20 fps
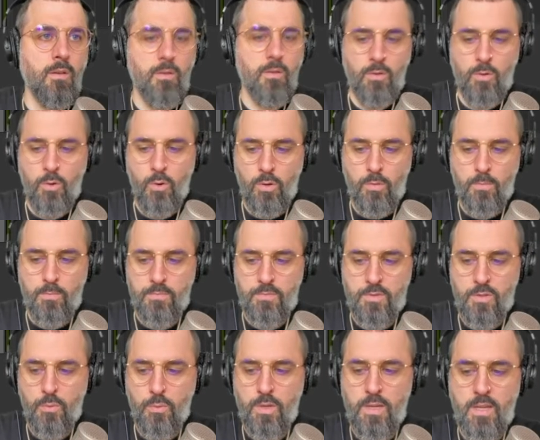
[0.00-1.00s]
Cool.
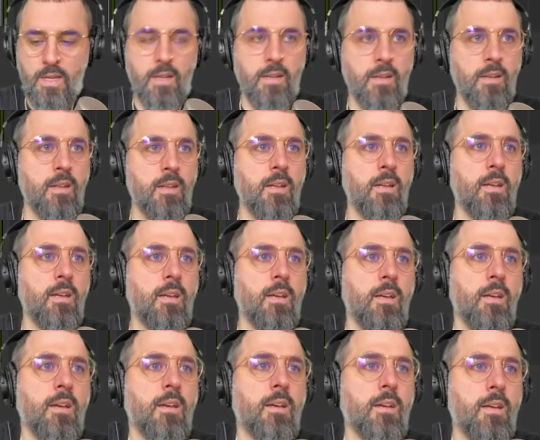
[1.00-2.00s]
So we can
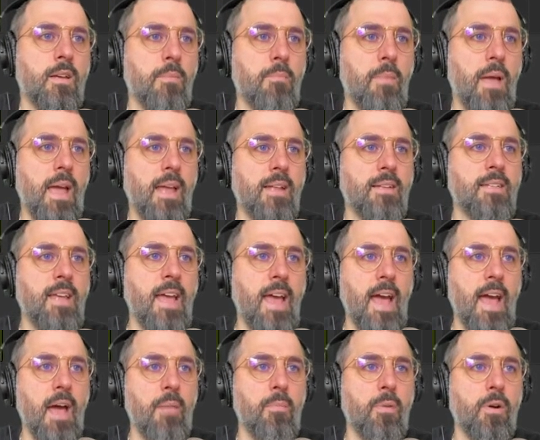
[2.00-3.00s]
command
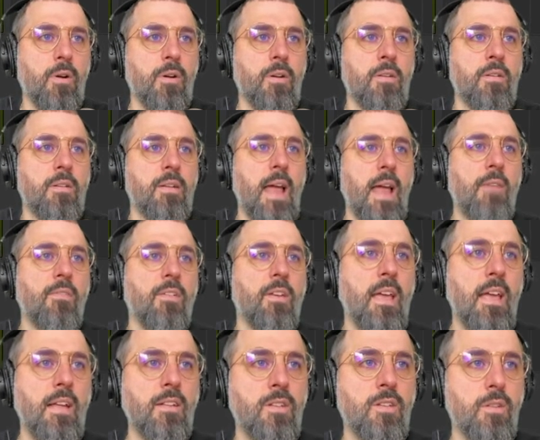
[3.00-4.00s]
tab or
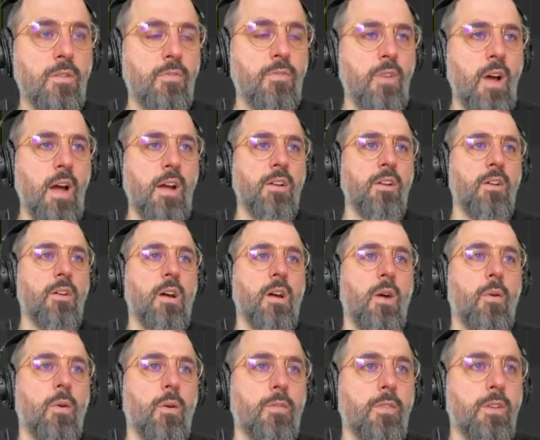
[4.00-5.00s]
navigate to the Finder,
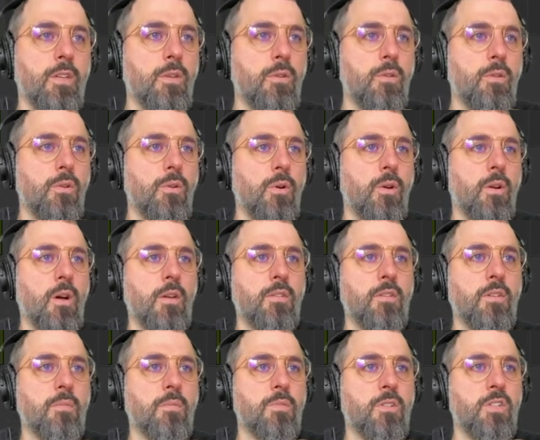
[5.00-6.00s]
however you do it on
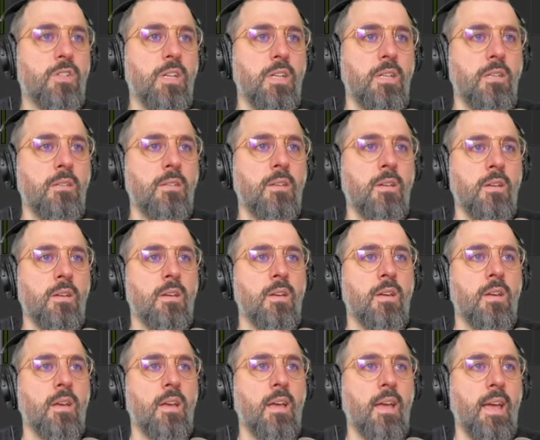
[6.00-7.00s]
your machine,
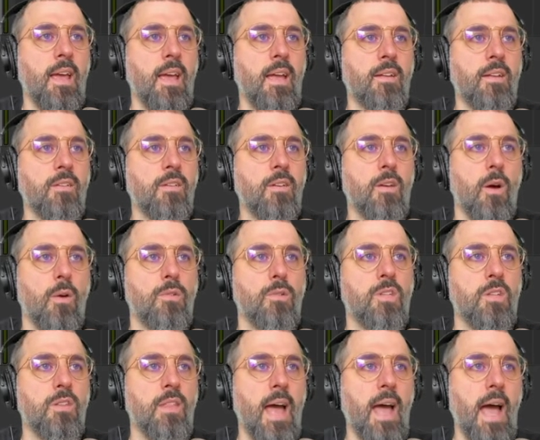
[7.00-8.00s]
and go
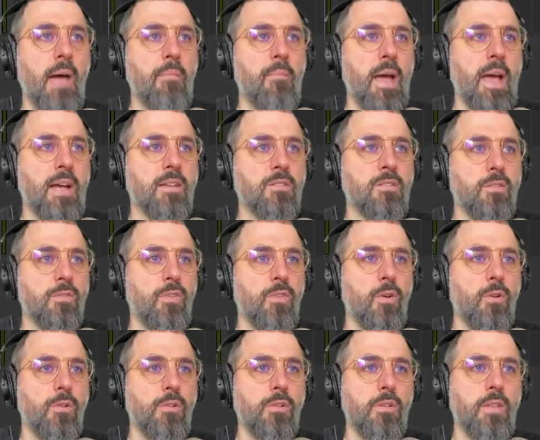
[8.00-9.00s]
to that master
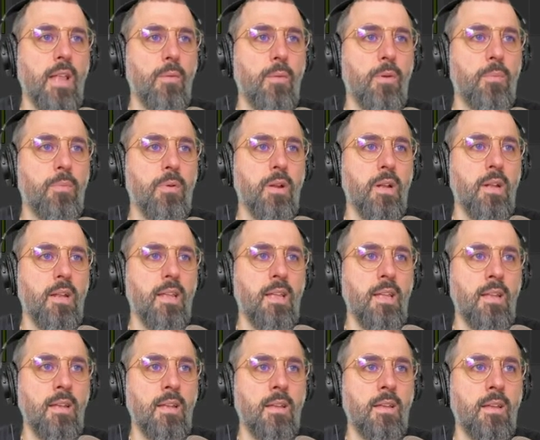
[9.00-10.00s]
folder that we put it
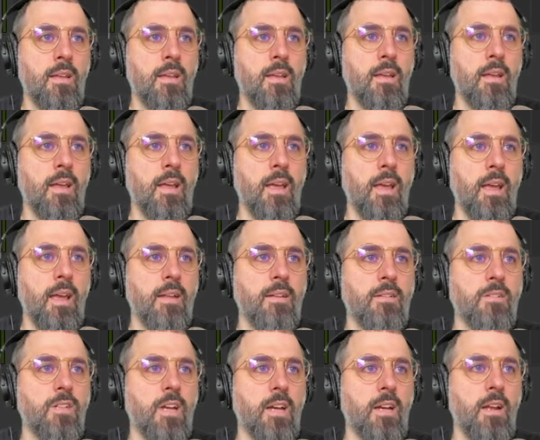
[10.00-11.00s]
in and
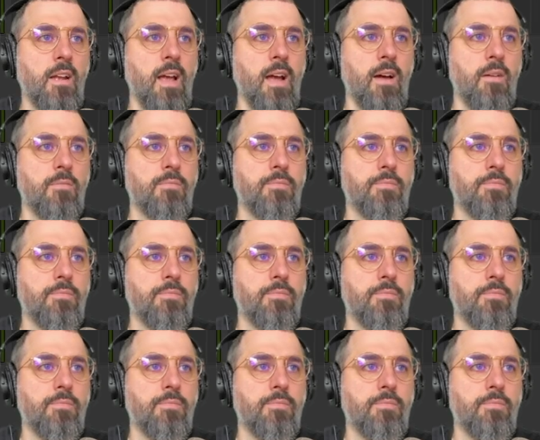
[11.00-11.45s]
check it out.